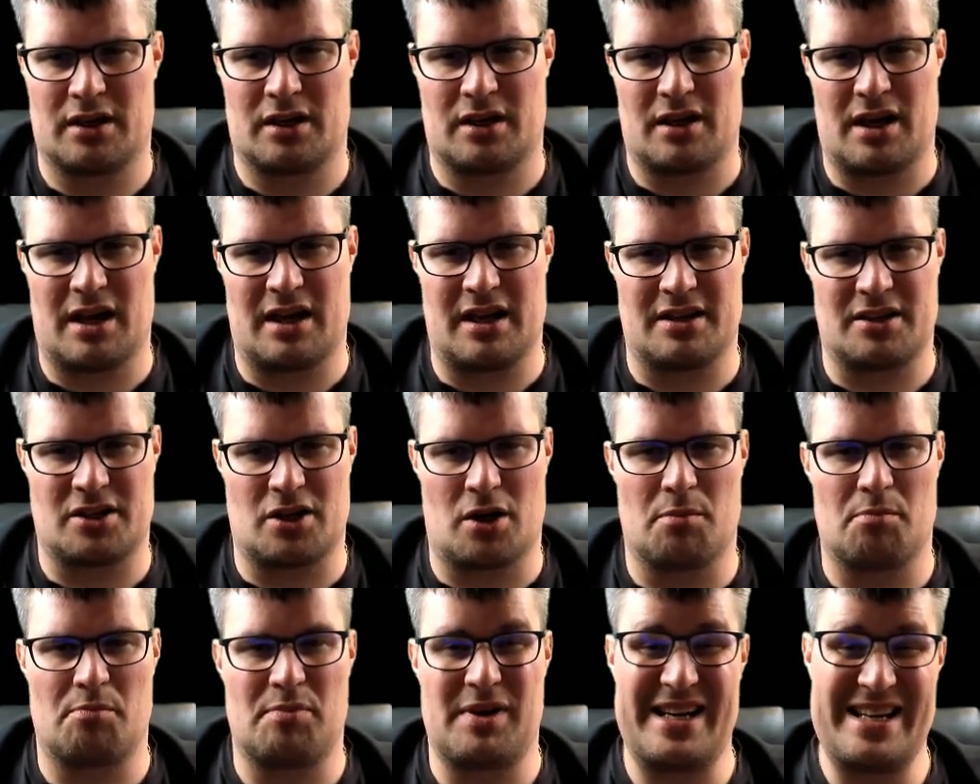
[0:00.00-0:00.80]
and it
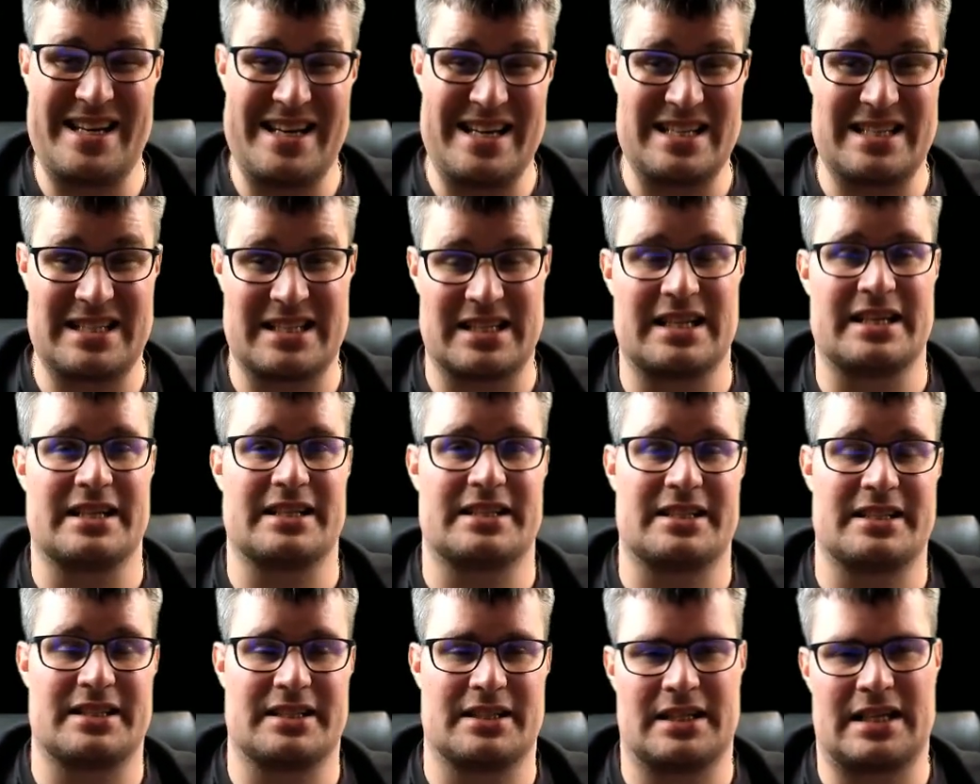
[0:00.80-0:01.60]
completes
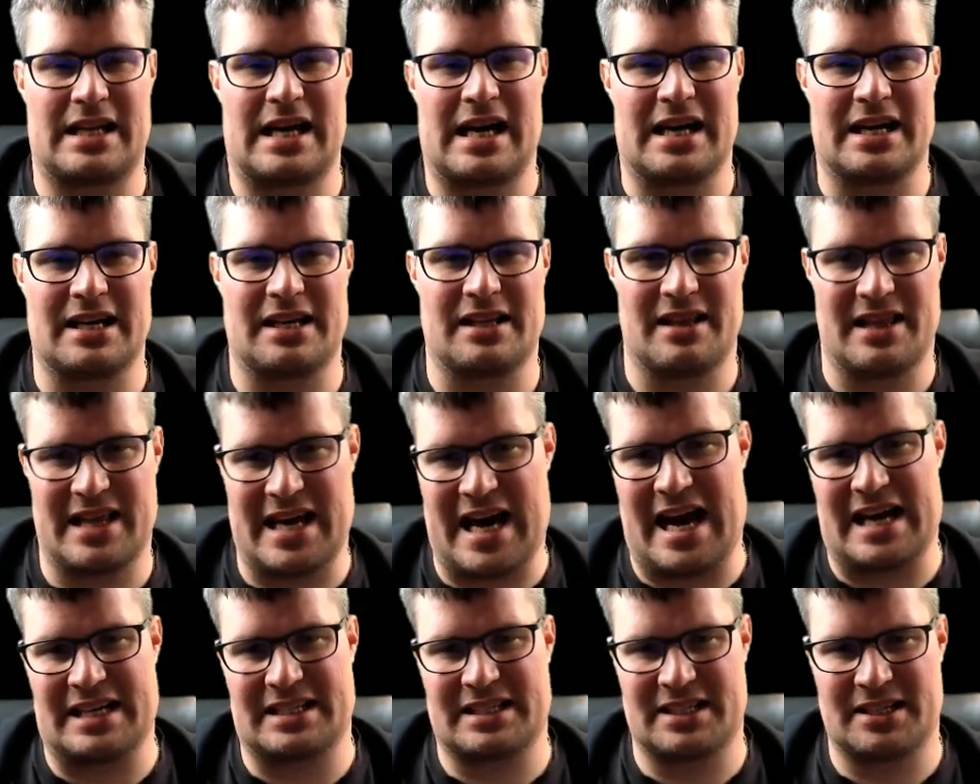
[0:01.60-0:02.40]
it like
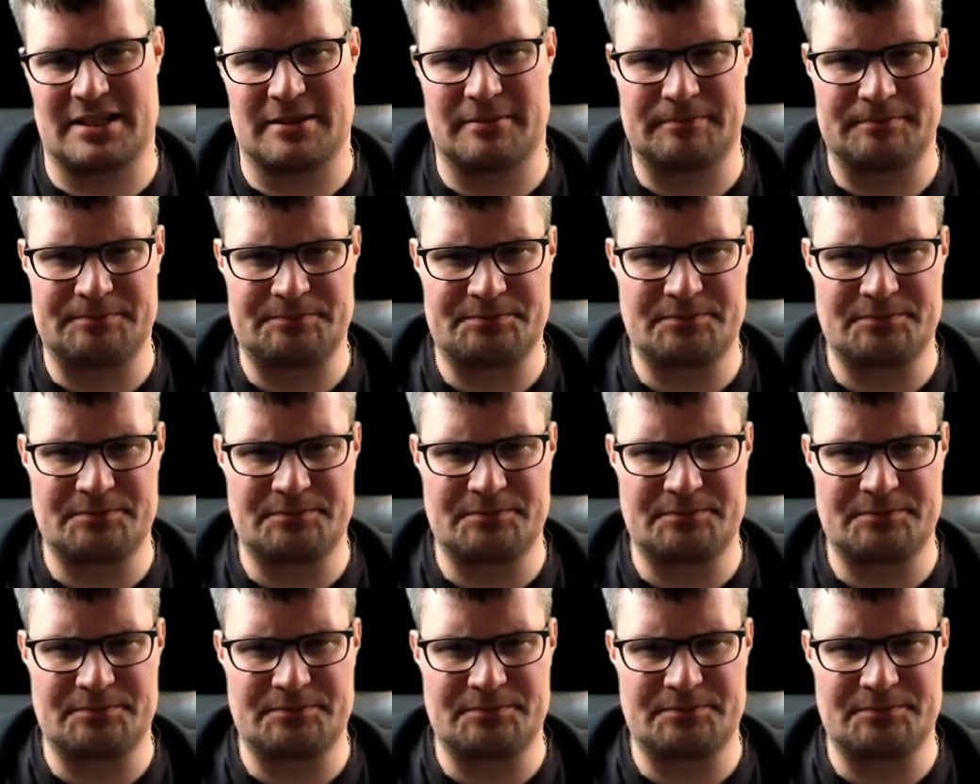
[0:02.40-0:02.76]
that.